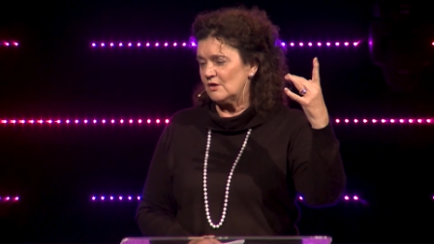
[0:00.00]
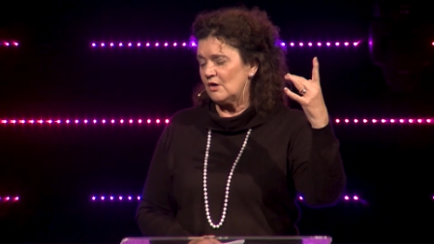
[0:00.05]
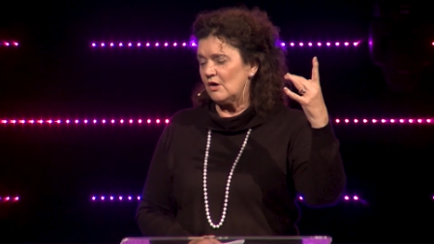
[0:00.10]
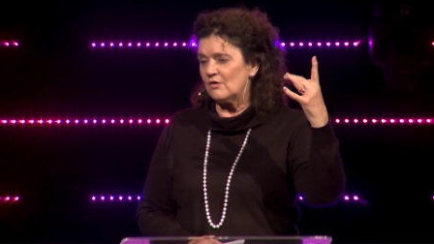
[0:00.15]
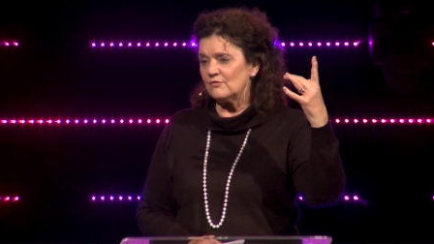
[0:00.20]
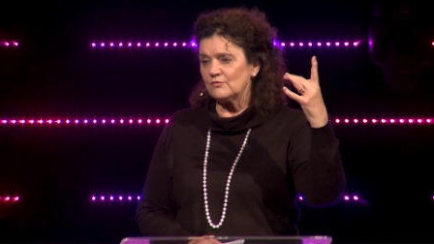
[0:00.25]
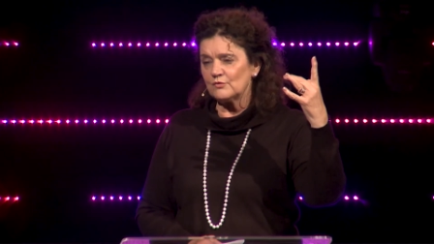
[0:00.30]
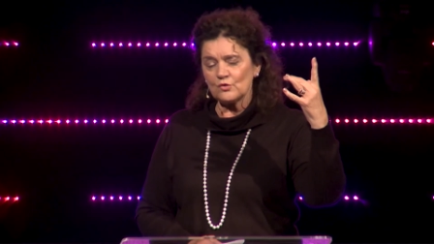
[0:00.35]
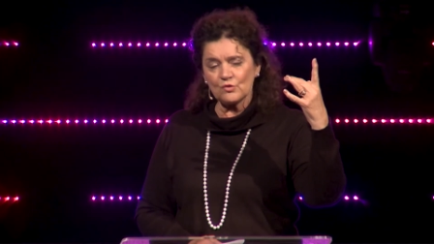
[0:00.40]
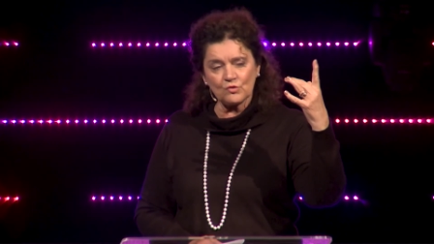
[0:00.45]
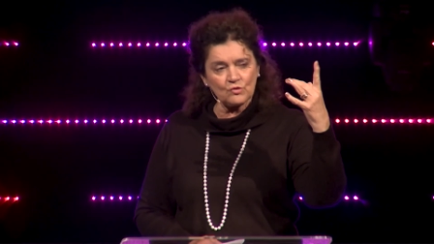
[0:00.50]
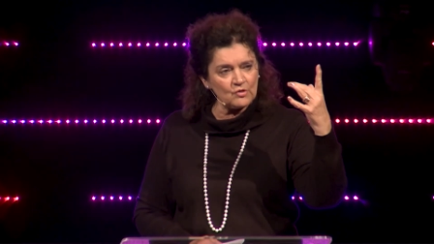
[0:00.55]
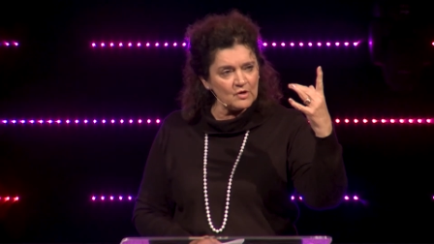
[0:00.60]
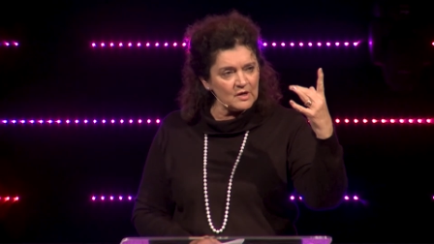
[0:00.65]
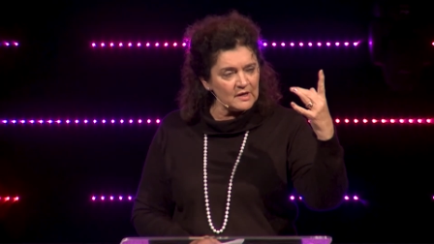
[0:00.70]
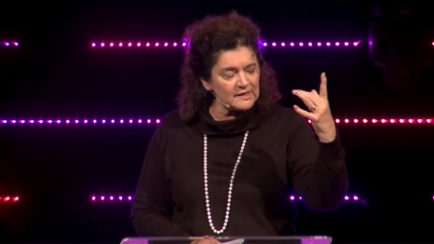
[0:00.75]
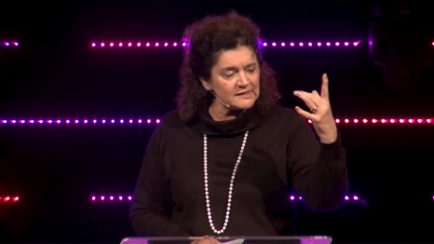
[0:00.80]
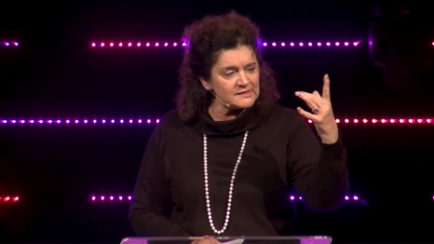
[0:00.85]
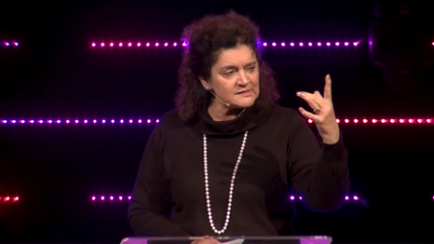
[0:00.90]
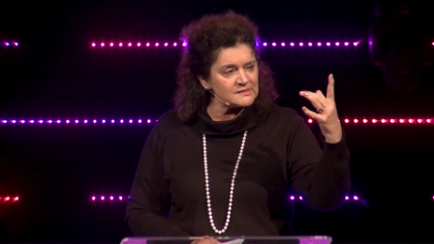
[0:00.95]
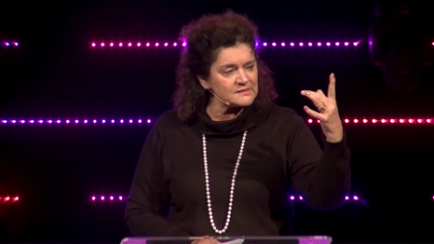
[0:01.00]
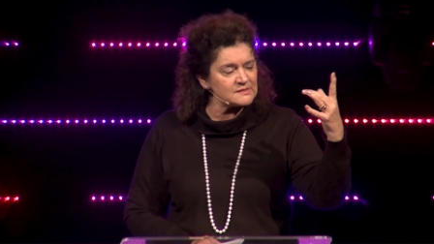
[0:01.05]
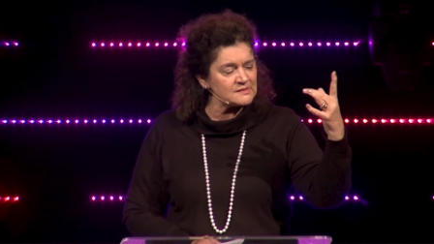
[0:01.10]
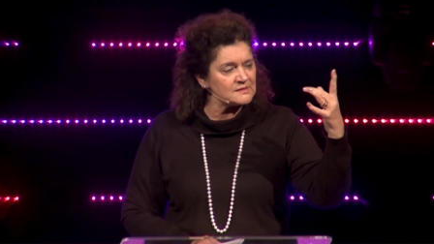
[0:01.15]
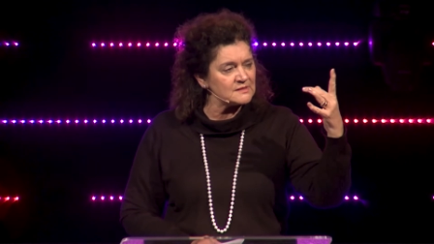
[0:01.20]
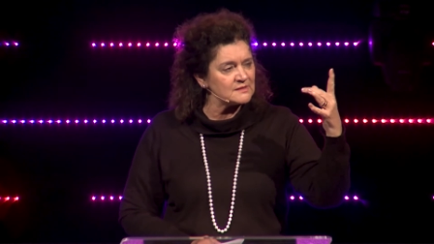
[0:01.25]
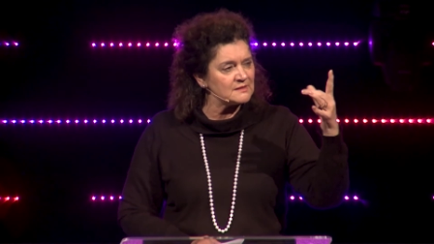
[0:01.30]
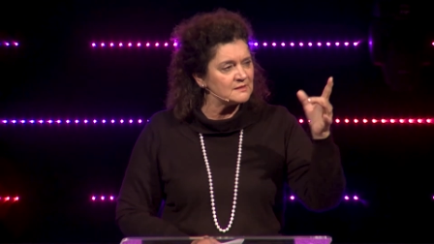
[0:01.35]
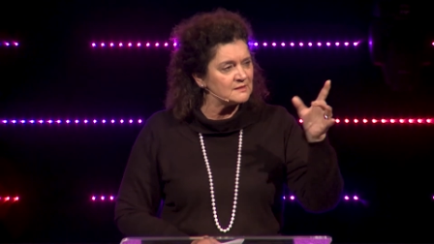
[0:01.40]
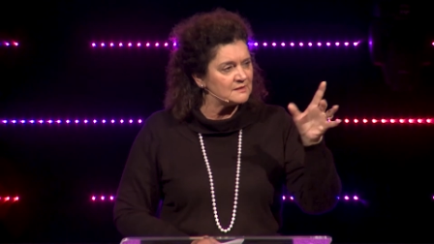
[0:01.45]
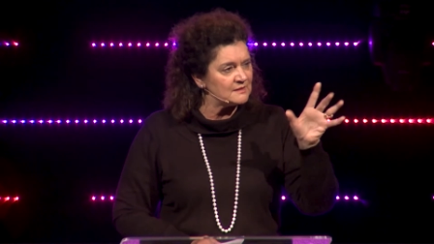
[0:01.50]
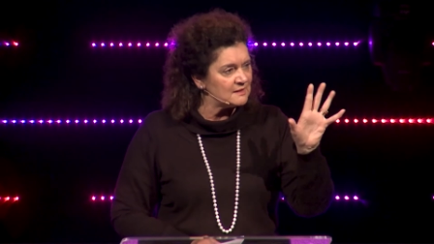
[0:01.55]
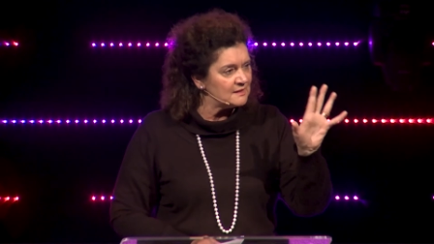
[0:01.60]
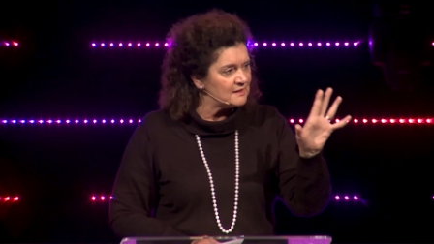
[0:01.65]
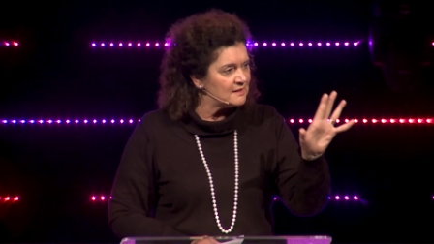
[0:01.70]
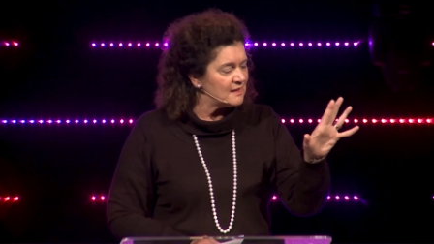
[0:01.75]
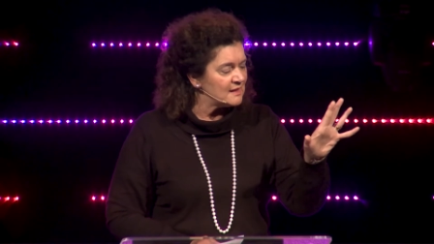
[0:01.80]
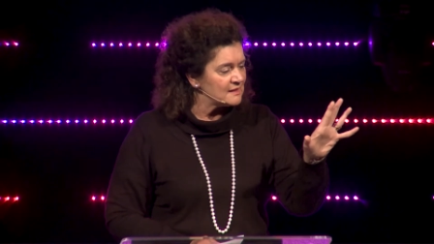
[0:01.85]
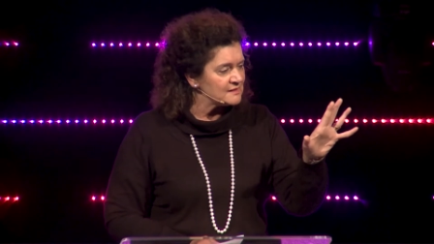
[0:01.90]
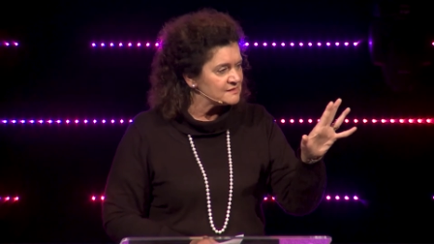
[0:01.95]
of Christ
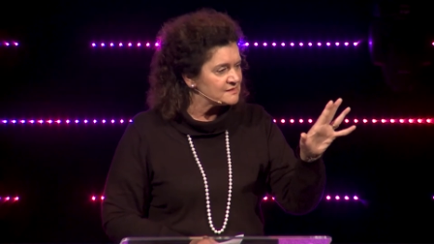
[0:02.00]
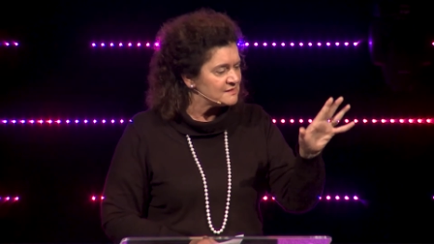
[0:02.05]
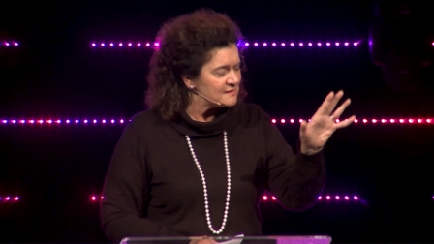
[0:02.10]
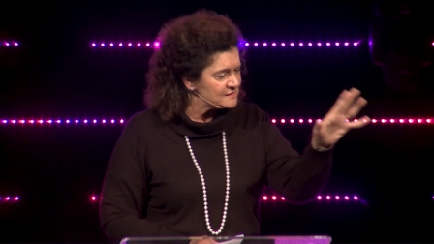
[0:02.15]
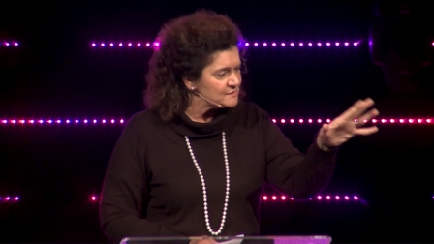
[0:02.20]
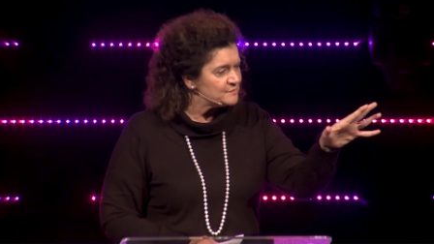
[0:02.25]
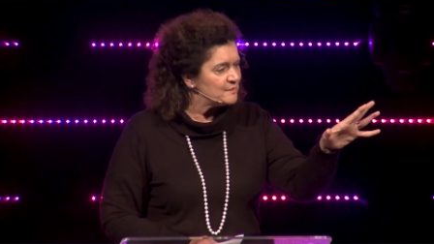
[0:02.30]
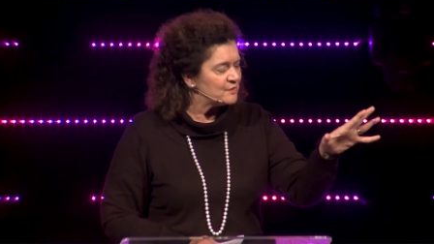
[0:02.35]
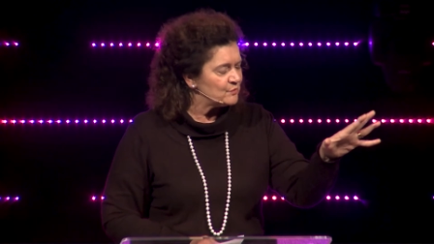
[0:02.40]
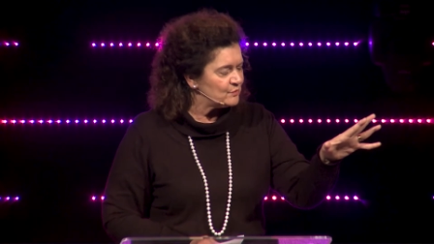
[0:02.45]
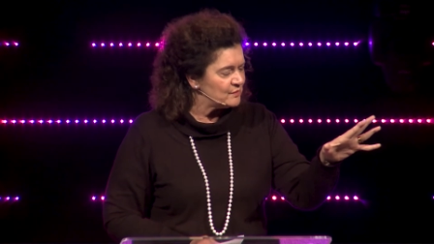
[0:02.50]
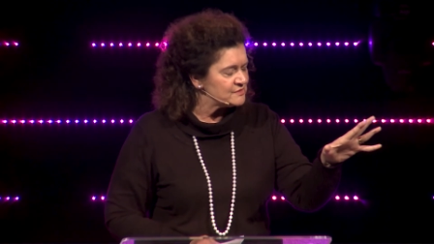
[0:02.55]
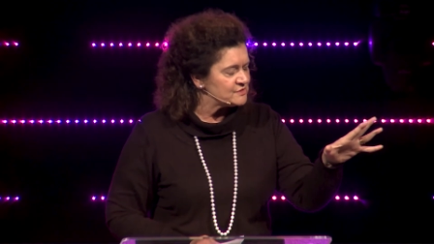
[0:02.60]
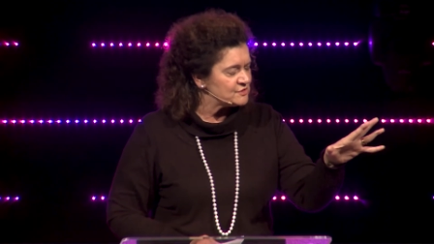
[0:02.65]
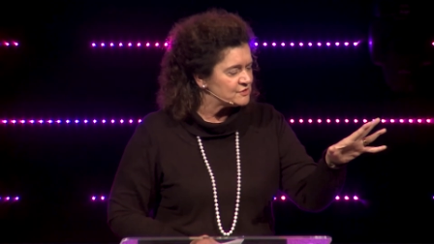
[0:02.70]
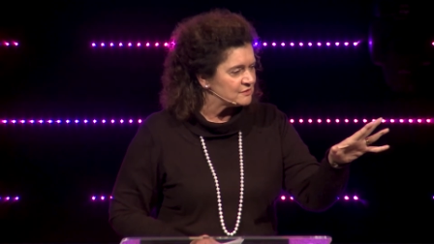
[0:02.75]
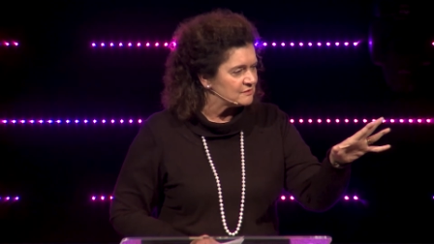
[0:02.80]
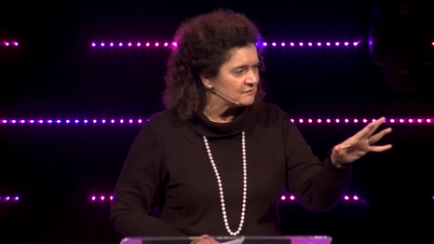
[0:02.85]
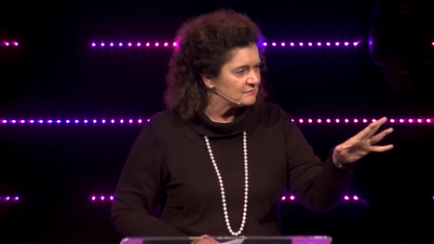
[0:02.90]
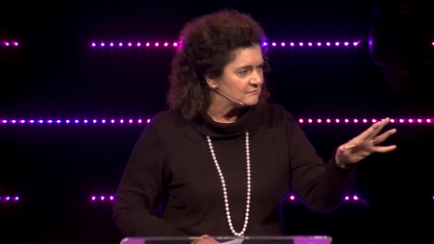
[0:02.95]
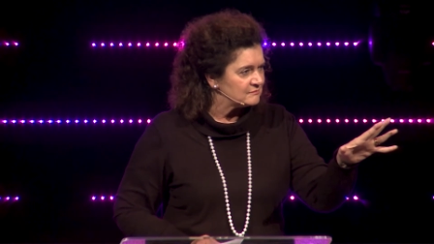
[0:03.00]
in us? That's my question.